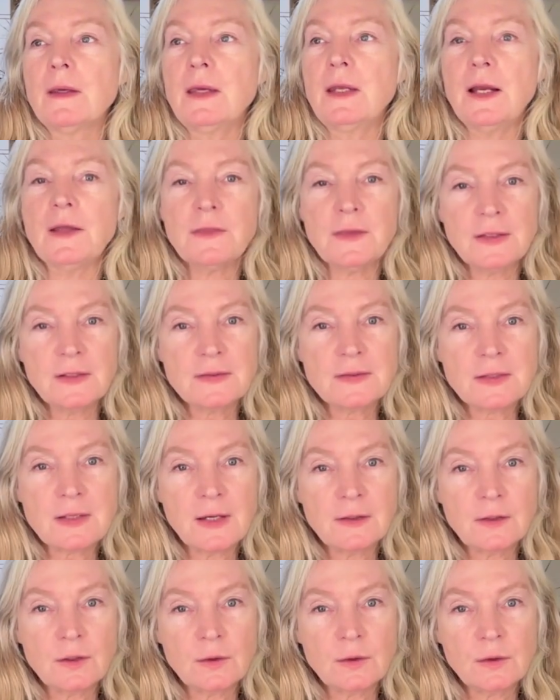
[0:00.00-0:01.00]
I think it's
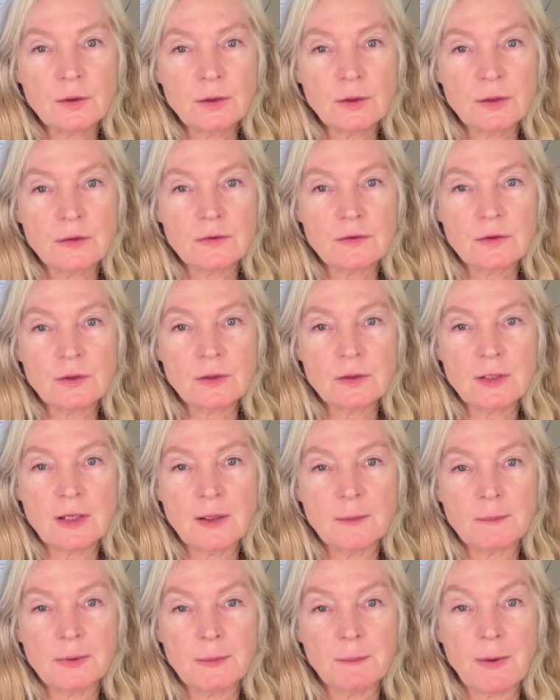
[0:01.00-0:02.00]
kind of good to
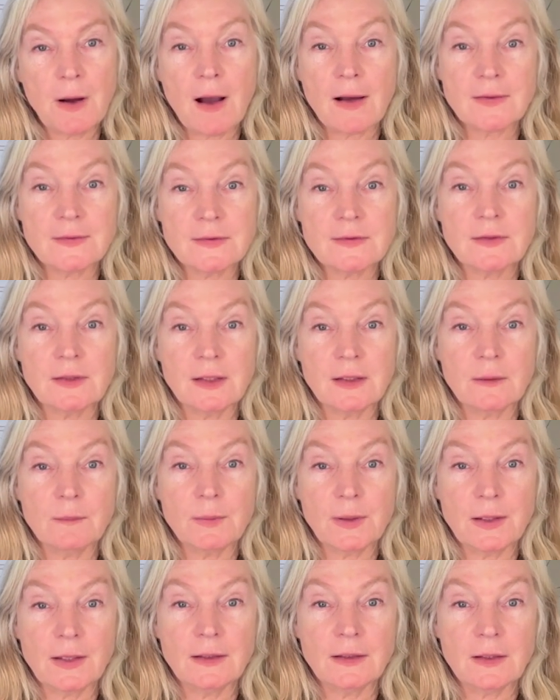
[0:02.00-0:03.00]
not be boxed in
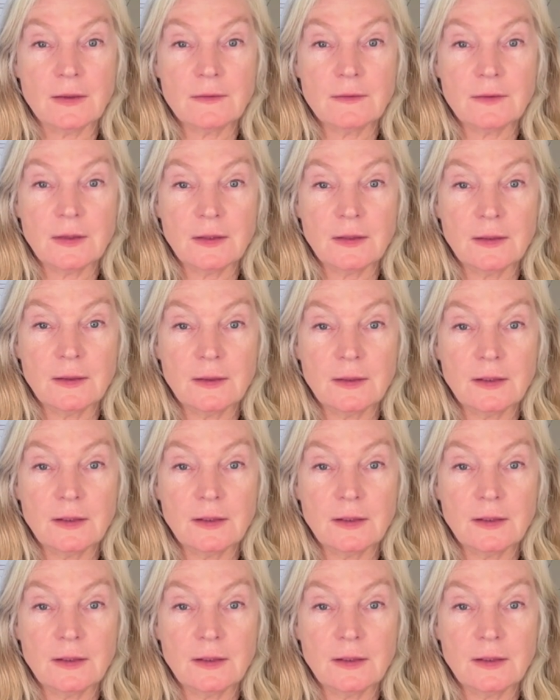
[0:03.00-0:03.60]
by anything.